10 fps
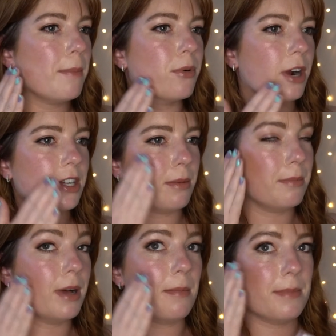
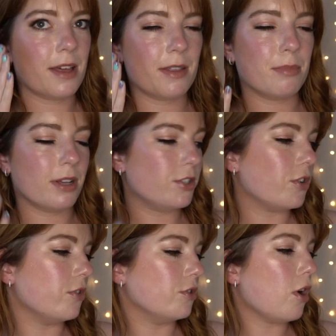another blush
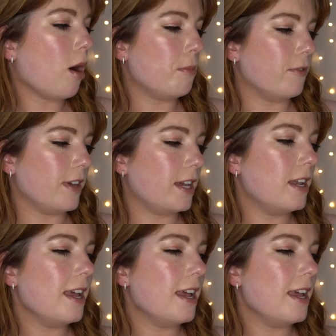on top of it.